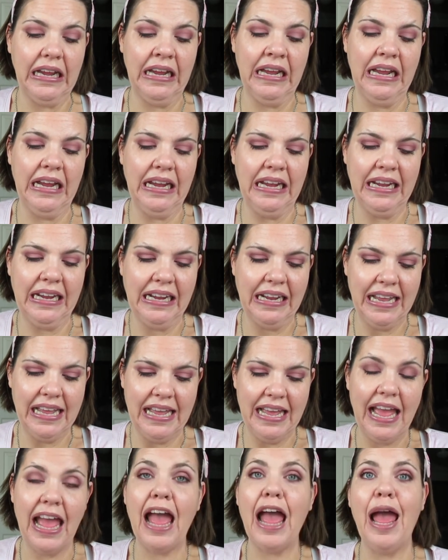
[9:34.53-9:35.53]

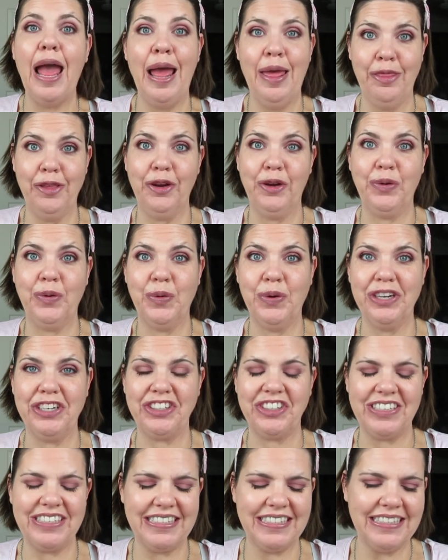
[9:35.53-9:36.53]
and they're
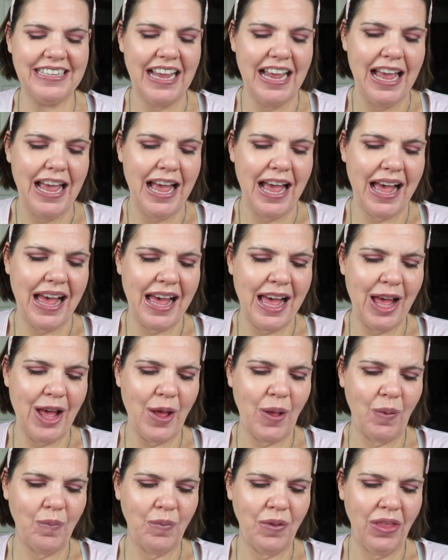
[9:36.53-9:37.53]
gorgeous.
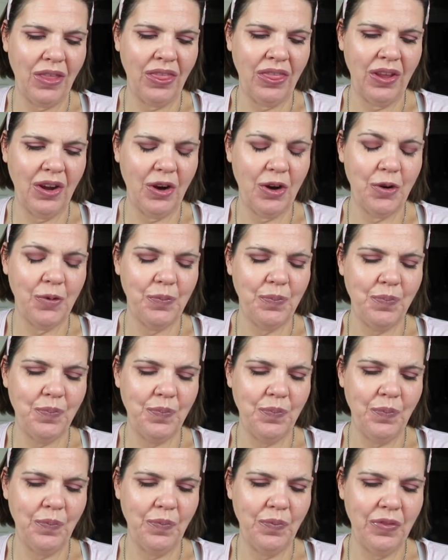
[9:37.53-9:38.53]
Um, they're,
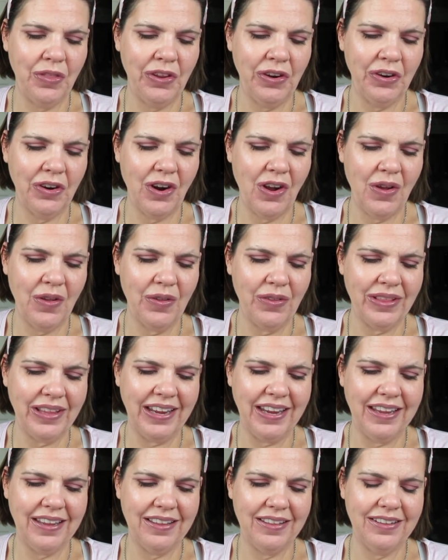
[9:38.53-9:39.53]
they're
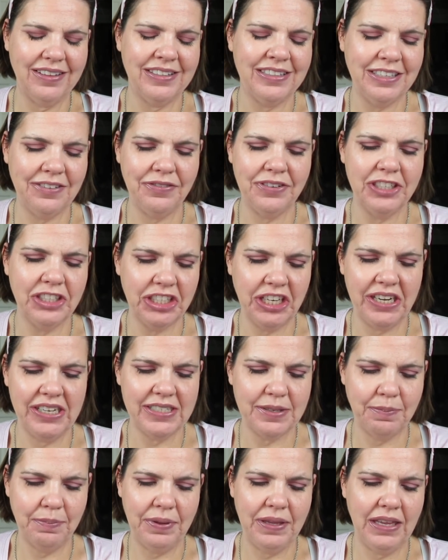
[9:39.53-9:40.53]
like different
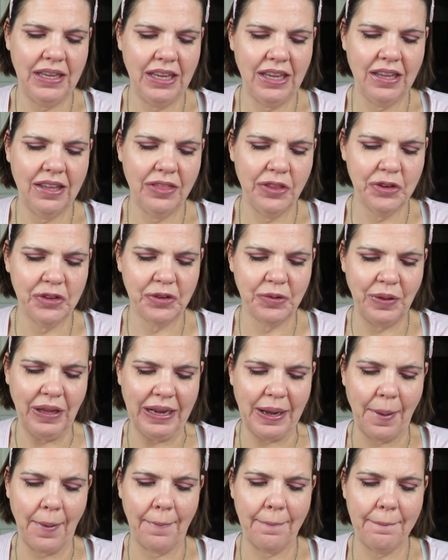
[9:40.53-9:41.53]
shades of pink. There's
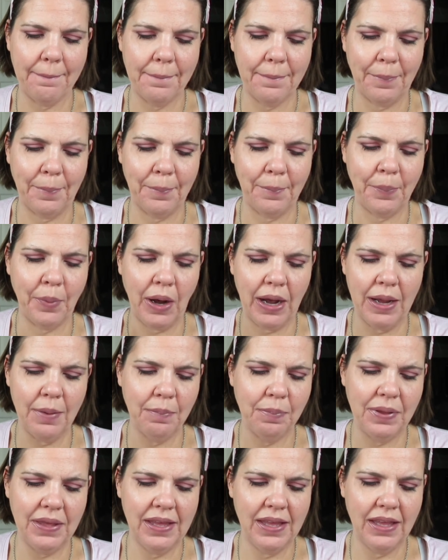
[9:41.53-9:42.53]
like a
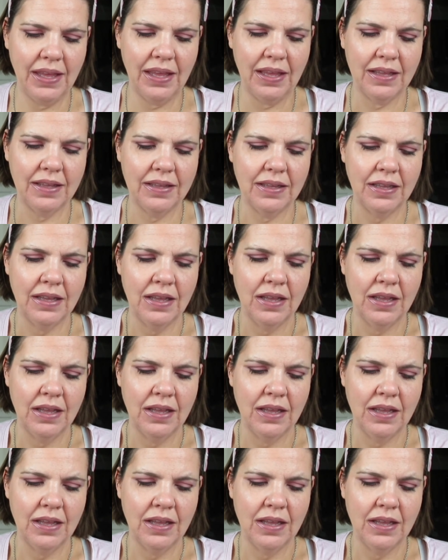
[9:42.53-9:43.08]
bright pink,